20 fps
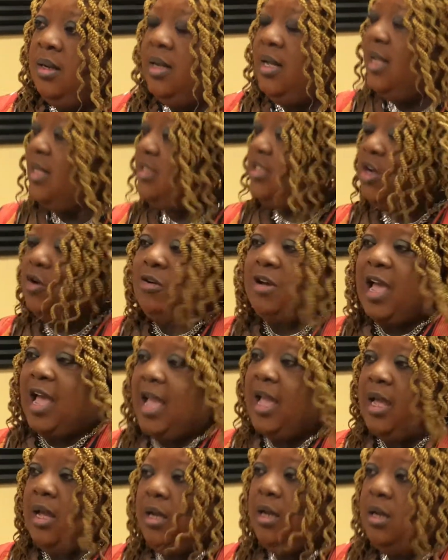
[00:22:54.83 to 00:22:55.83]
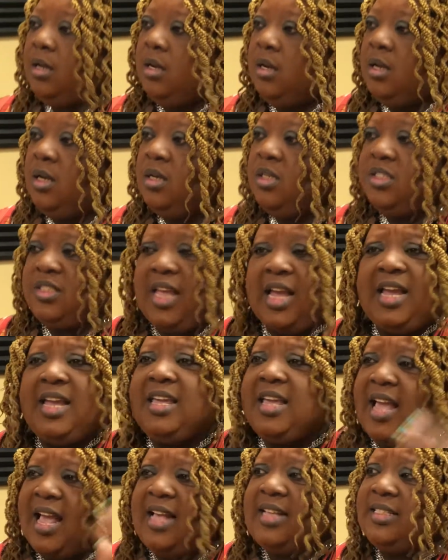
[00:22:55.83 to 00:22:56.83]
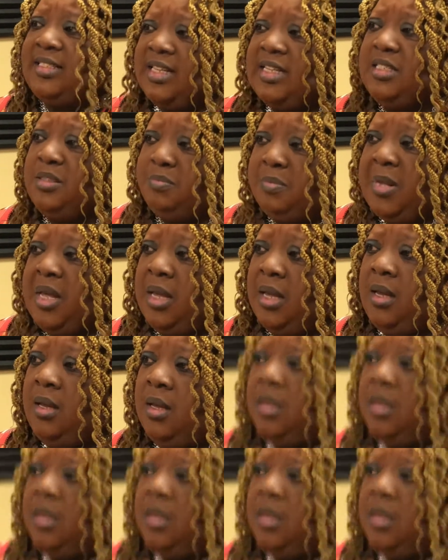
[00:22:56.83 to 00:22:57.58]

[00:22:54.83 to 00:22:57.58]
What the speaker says: It's okay. Say yes, it's me.